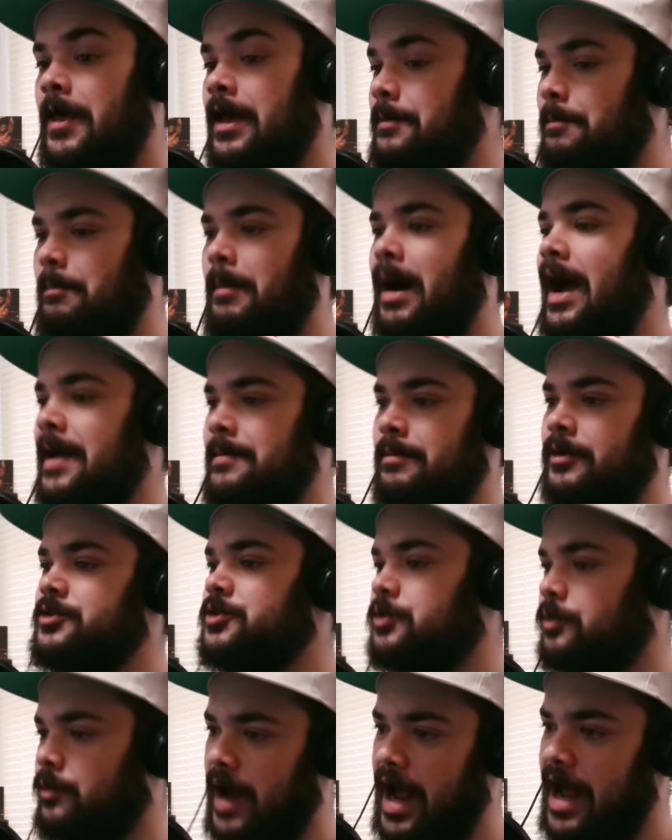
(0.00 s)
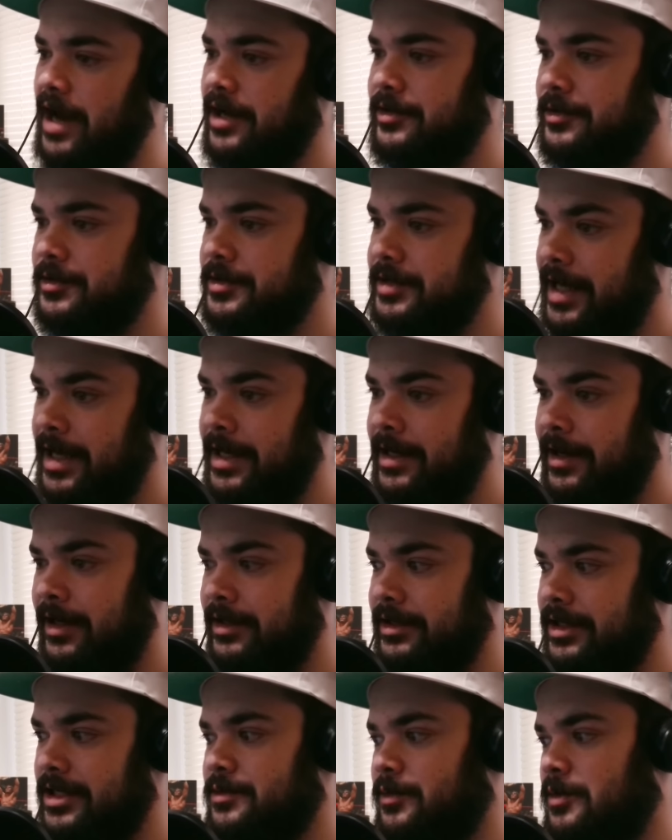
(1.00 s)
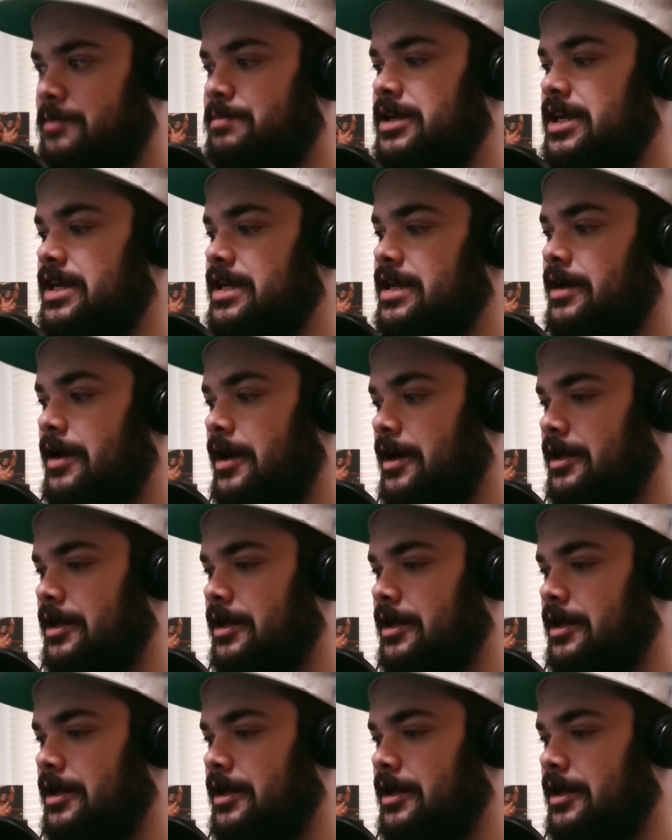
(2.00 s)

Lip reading: My most radical take on this would be